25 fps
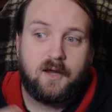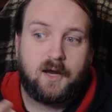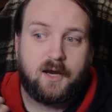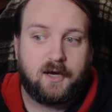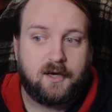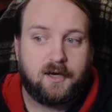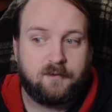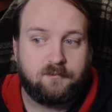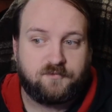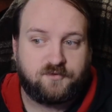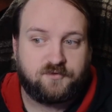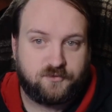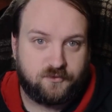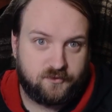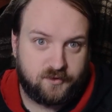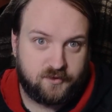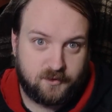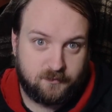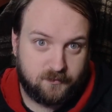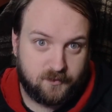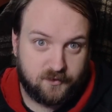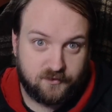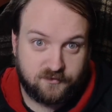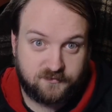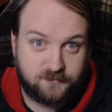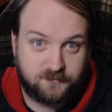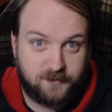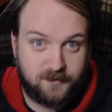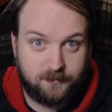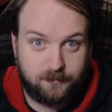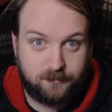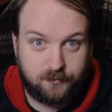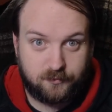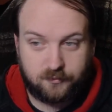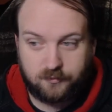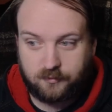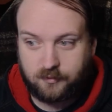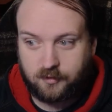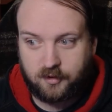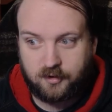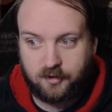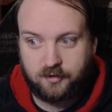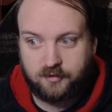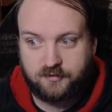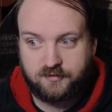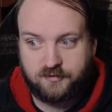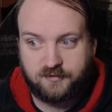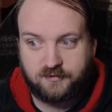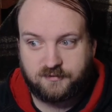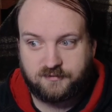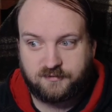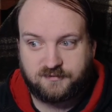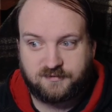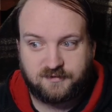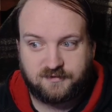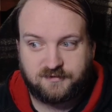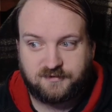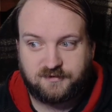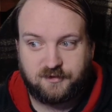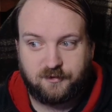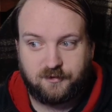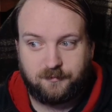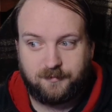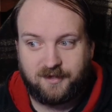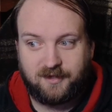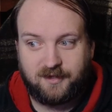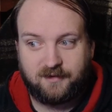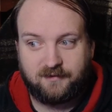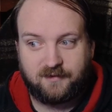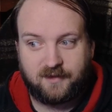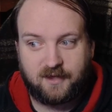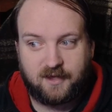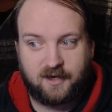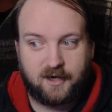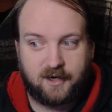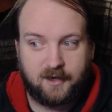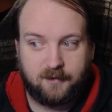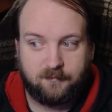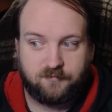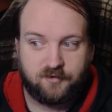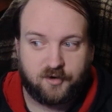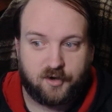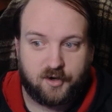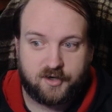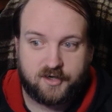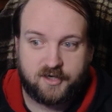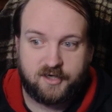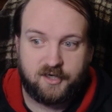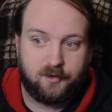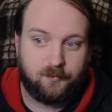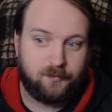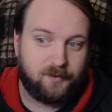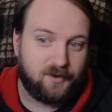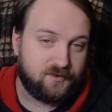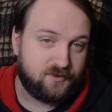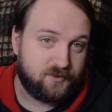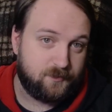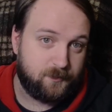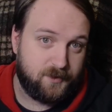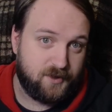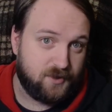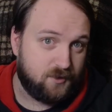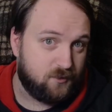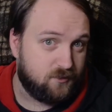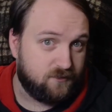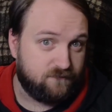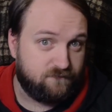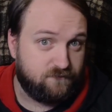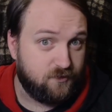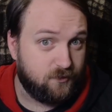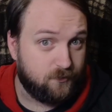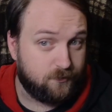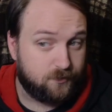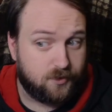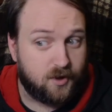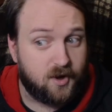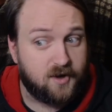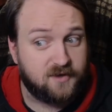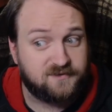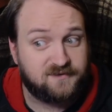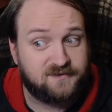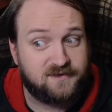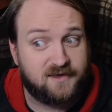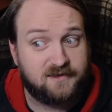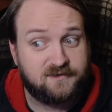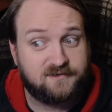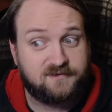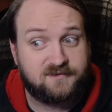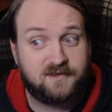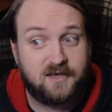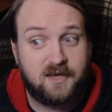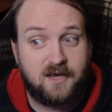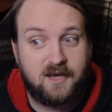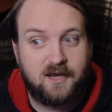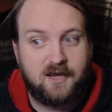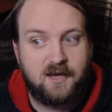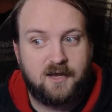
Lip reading: I'm sure that most people are just assuming that I'm talking about the peer review process,